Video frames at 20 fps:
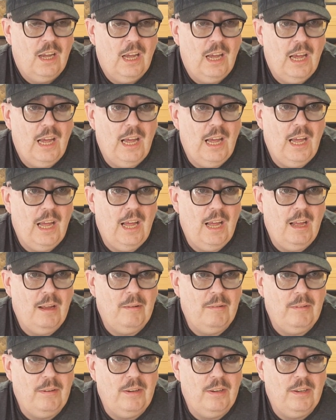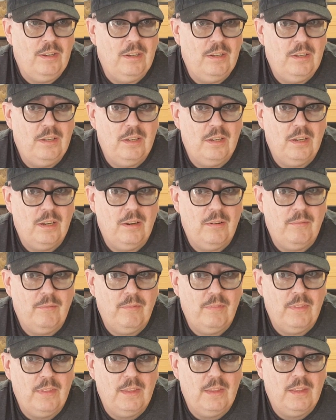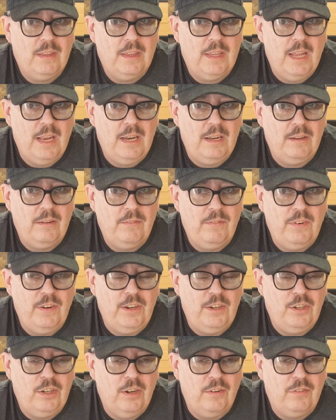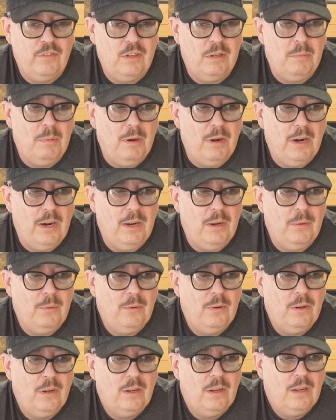And then finish off tomorrow.